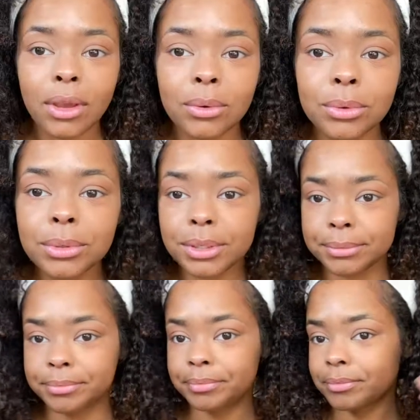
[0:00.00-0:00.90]
Ooh,
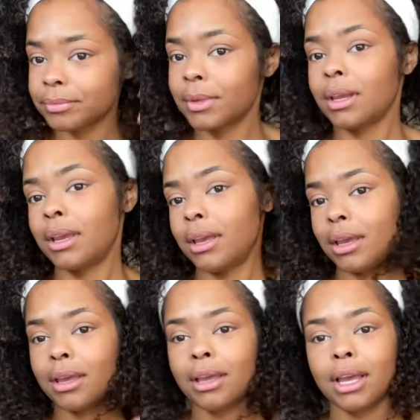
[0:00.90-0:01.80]

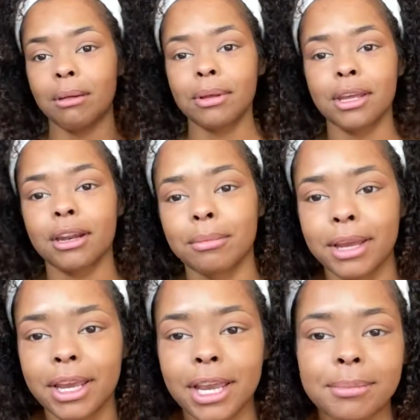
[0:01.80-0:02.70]
I better get on my
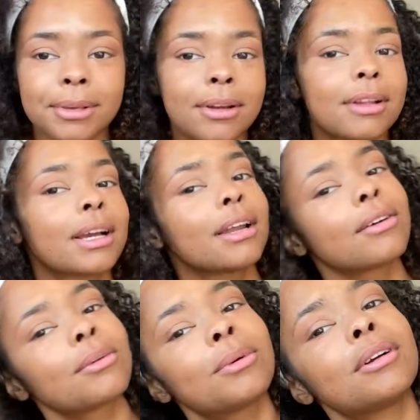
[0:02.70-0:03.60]
A game, y'all. I gotta go
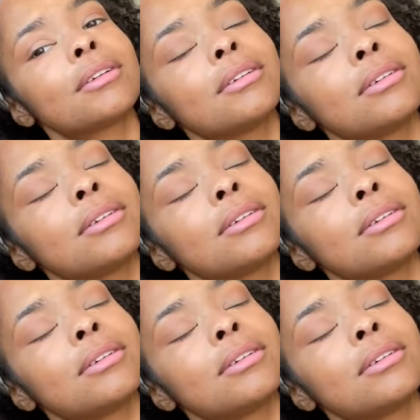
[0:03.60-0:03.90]
to work,